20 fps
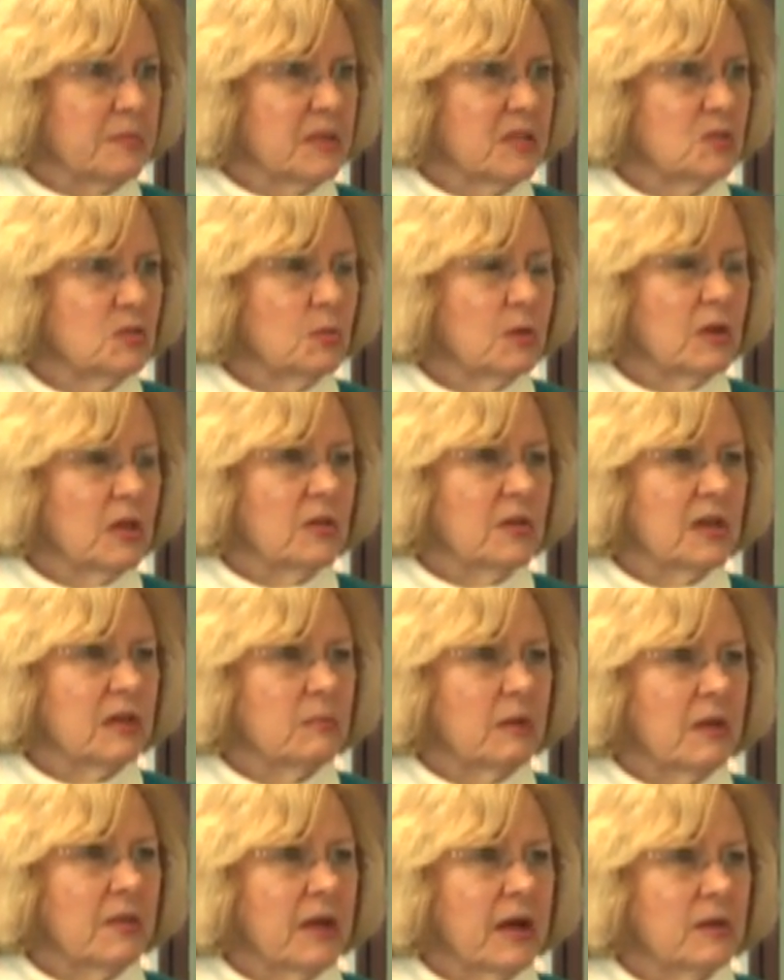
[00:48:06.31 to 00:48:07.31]
So what do you think
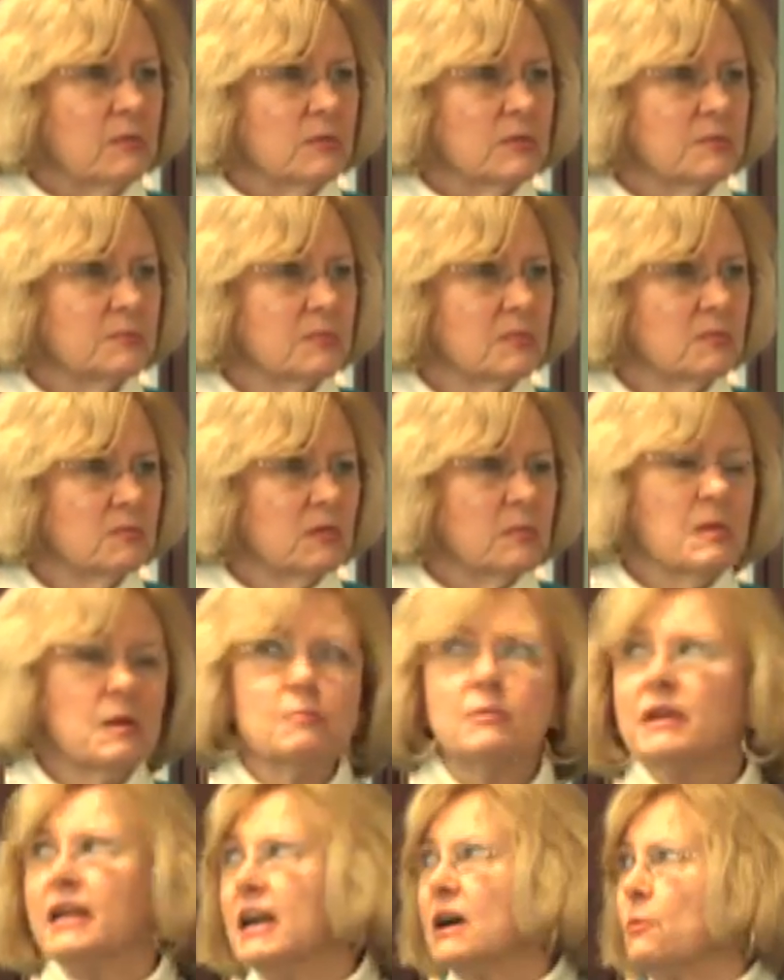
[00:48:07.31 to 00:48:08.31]
about that one?
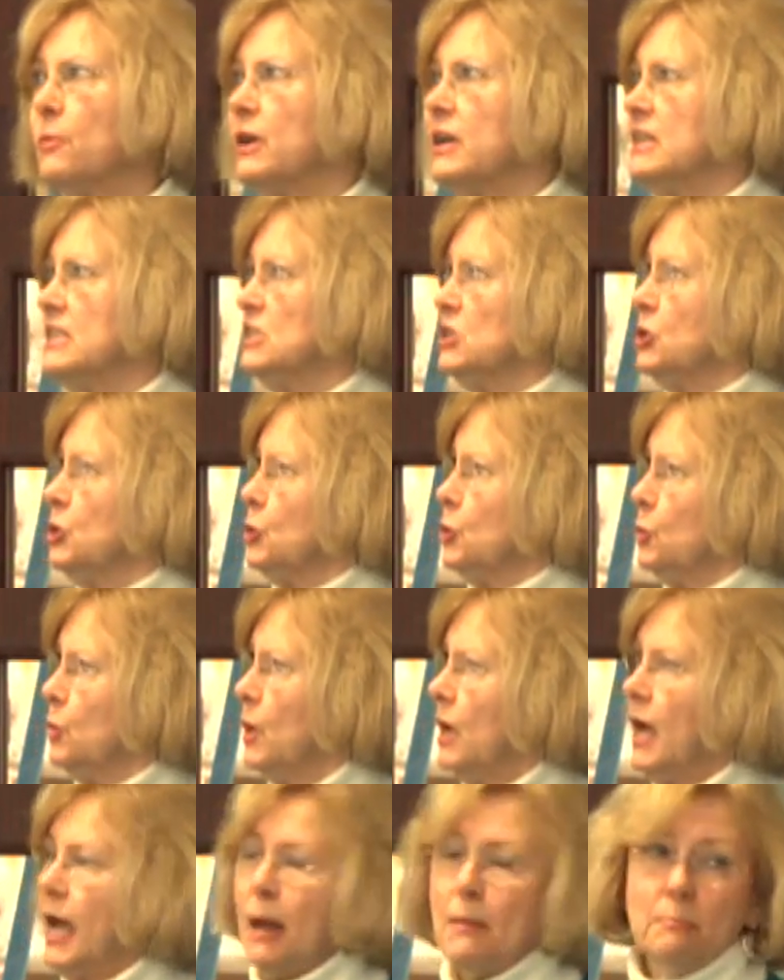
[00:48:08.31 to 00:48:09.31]
Remember now we're into
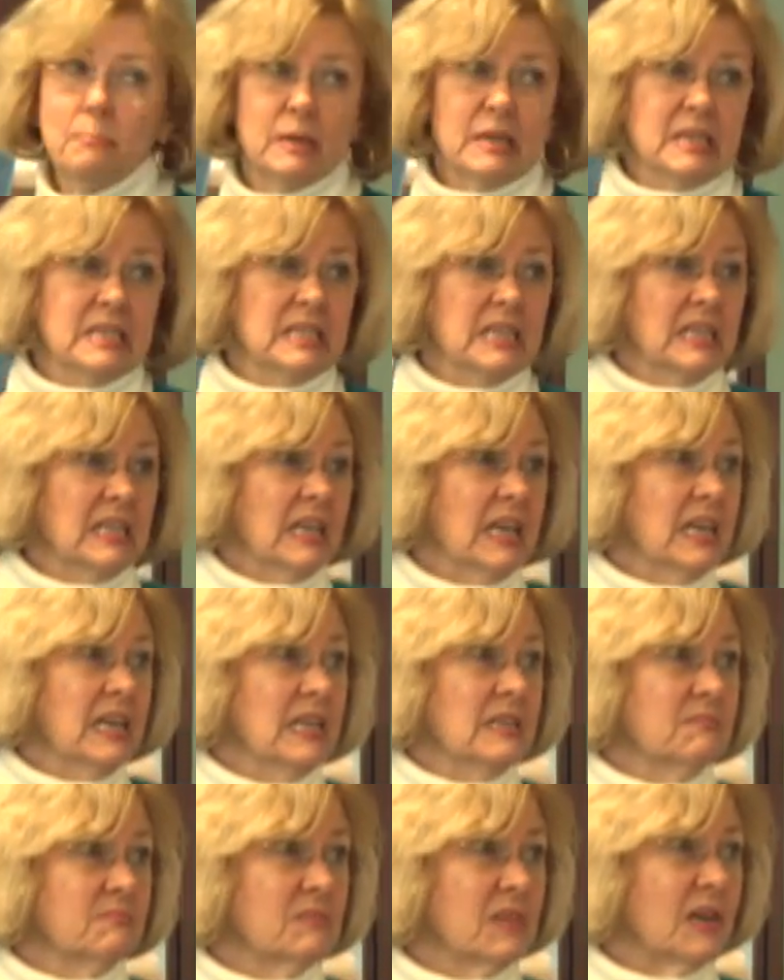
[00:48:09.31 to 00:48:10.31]

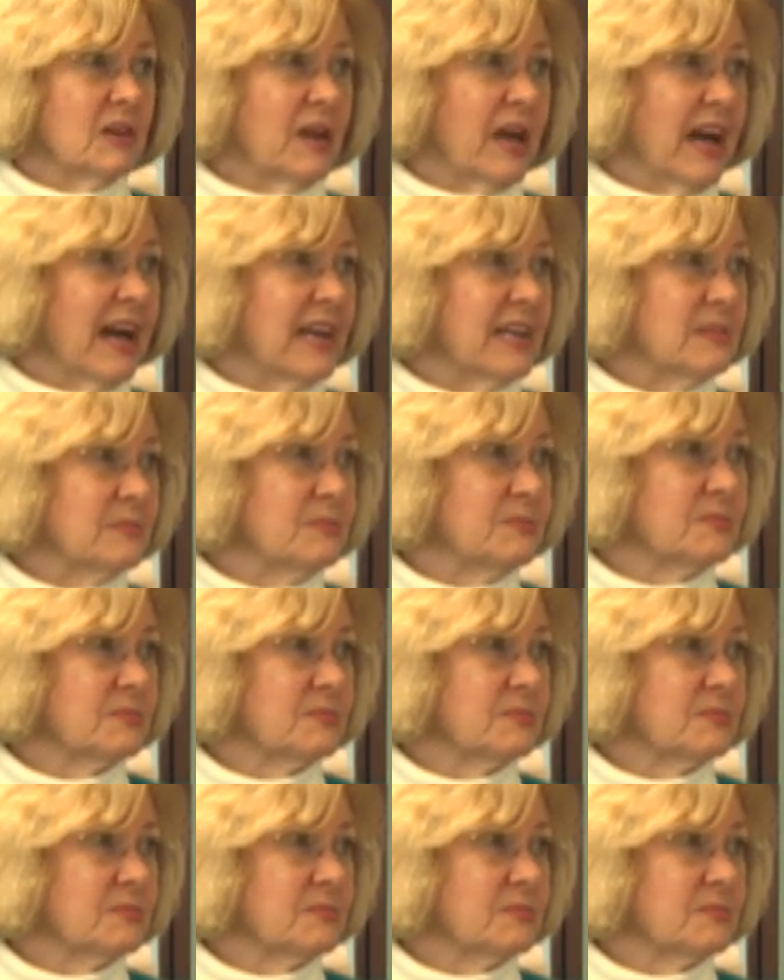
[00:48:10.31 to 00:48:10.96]
PDD, okay?